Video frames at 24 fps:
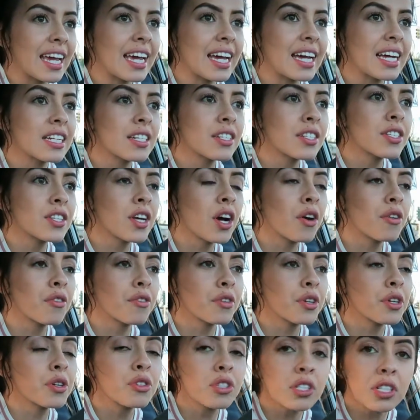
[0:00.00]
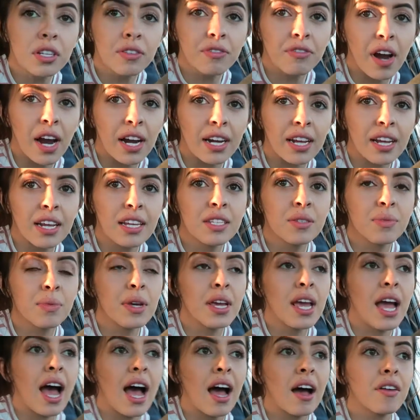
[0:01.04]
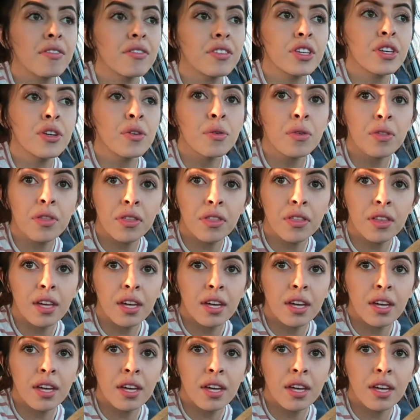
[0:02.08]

and so usually Fridays we have youth,